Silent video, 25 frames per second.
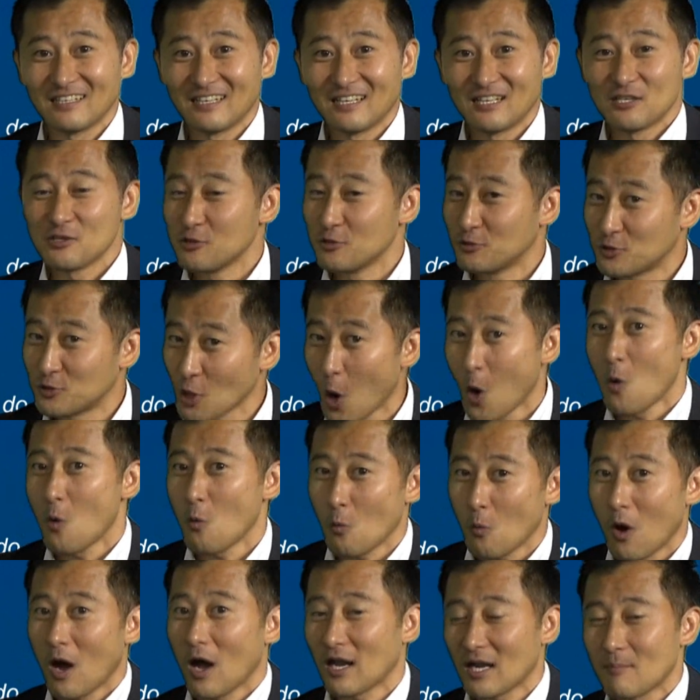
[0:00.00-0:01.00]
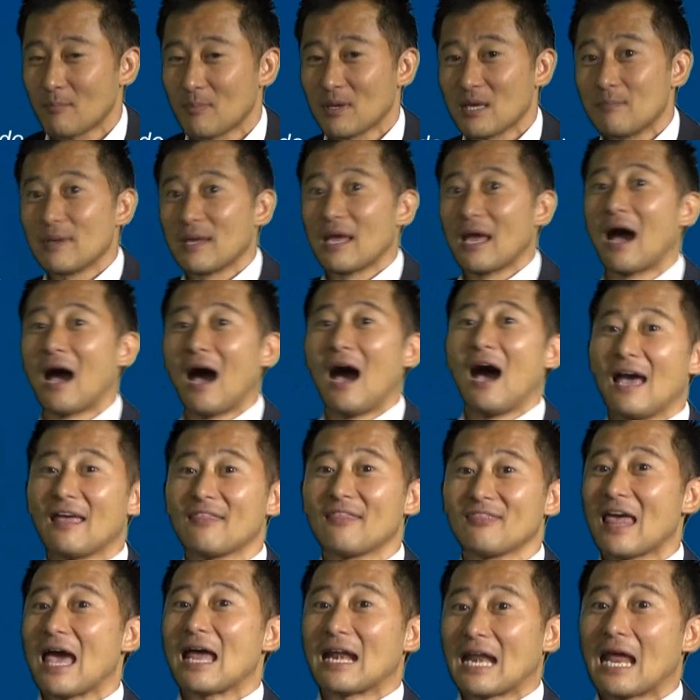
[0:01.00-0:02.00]
You don't want to be behind
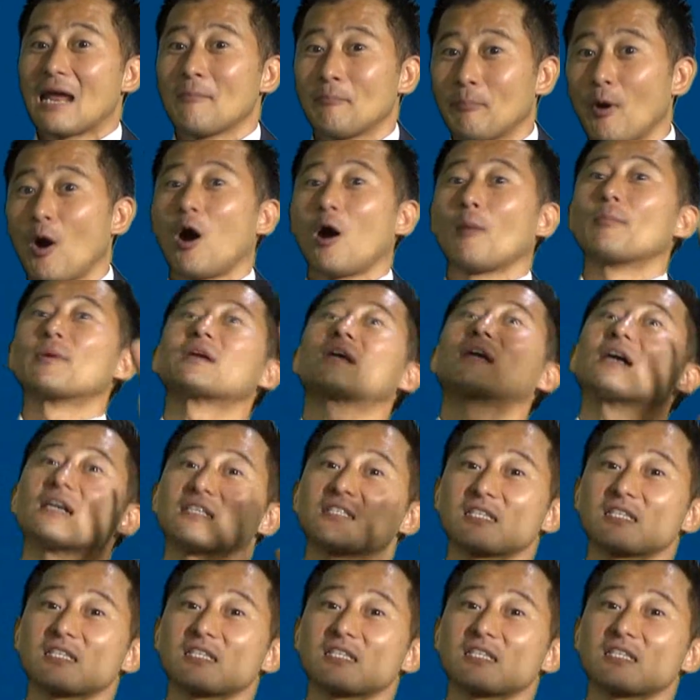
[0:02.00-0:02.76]
that 8 ball because